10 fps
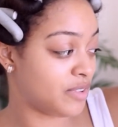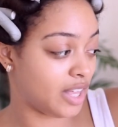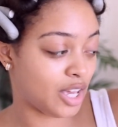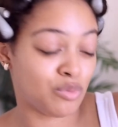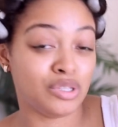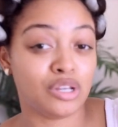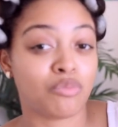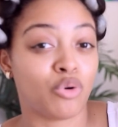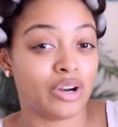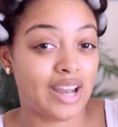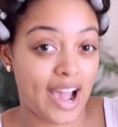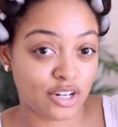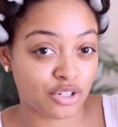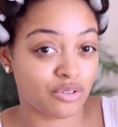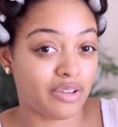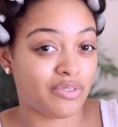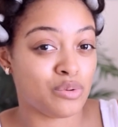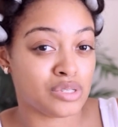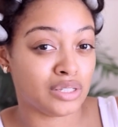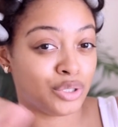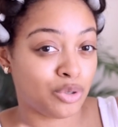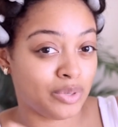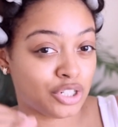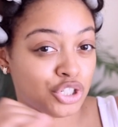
feel like it would look more natural if it was a little bit